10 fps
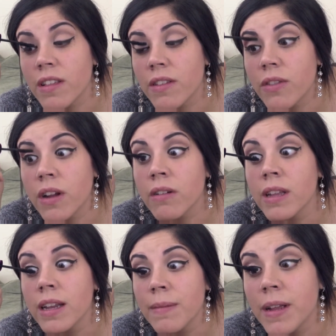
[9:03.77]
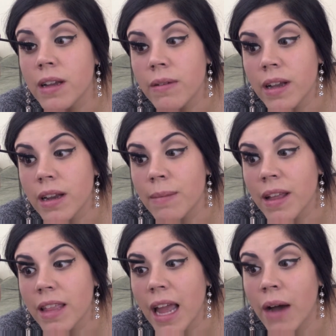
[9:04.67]
so they're only going going on
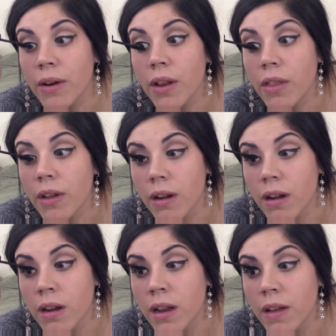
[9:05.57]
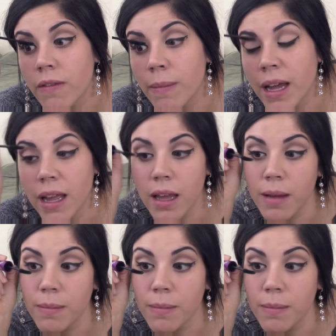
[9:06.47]
about the outer third of my